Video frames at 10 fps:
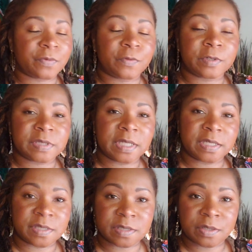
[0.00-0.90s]
force that
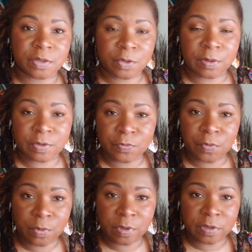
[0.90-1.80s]
is going
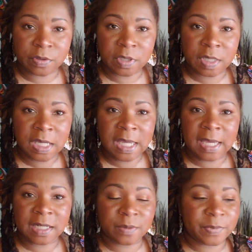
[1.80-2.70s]
forth,
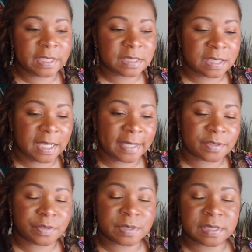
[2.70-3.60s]
and it basically
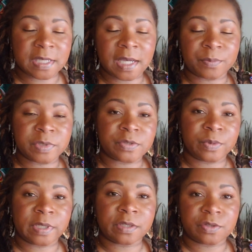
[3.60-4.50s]
has to decide
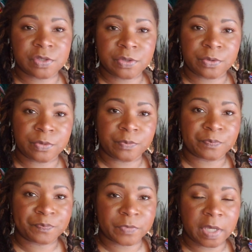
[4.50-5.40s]
between the two,
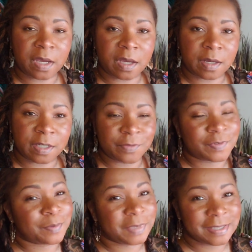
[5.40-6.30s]
if
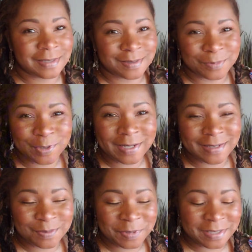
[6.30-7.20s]
that makes sense. I'm trying to
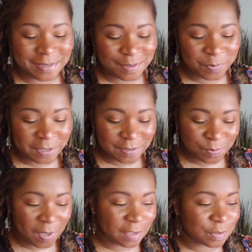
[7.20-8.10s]
explain this as best as
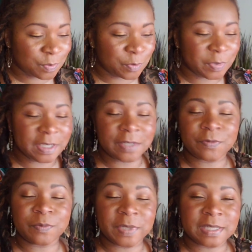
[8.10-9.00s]
possible, but if
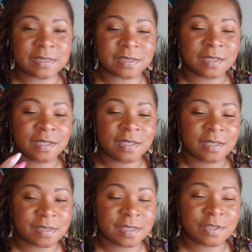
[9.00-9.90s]
it makes
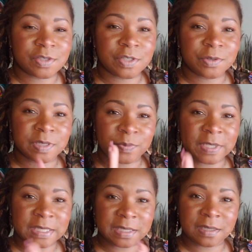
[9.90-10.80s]
sense to you, it's
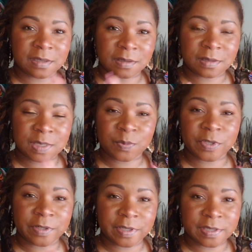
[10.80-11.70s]
basically
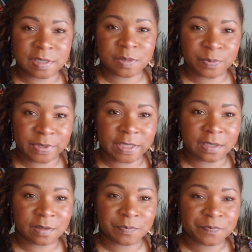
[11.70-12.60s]
spirit is
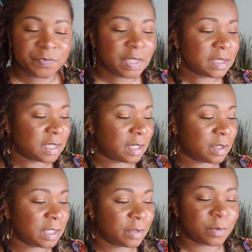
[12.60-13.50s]
split. Now,